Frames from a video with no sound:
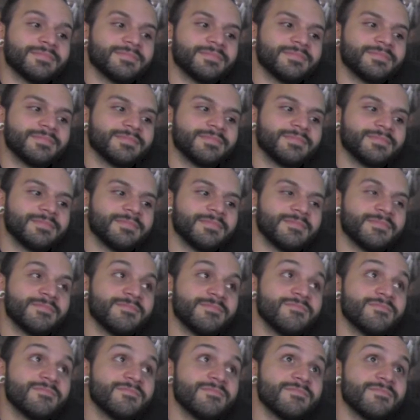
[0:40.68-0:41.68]

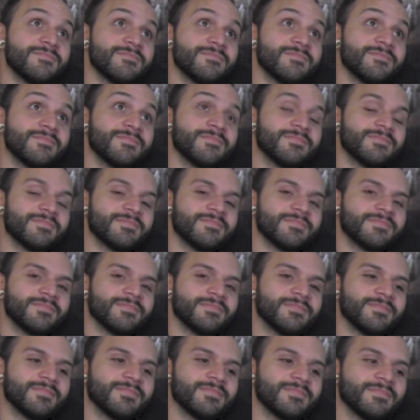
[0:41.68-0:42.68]

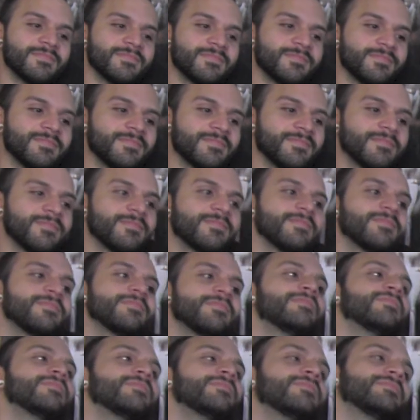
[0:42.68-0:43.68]

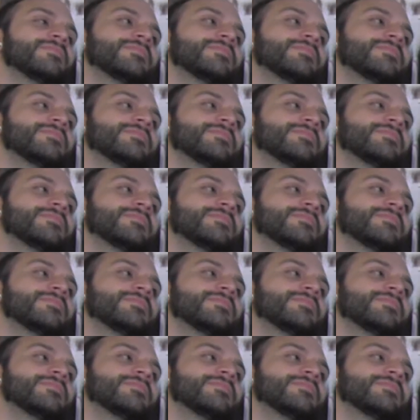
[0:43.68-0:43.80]
No words are spoken by the person on screen.